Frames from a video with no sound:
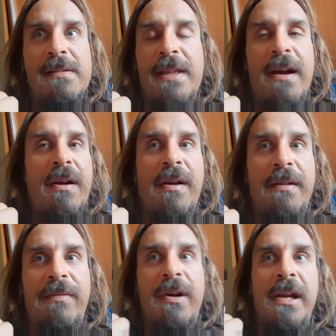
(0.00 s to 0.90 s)
They are not
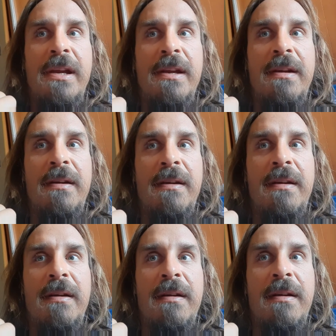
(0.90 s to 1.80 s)
free.
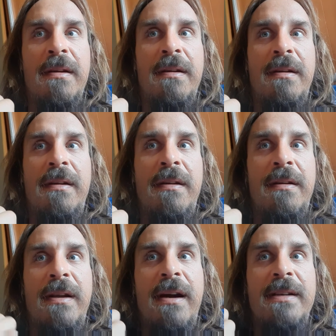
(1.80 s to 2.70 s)

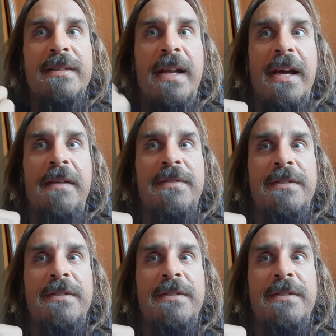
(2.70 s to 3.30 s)
They are slaves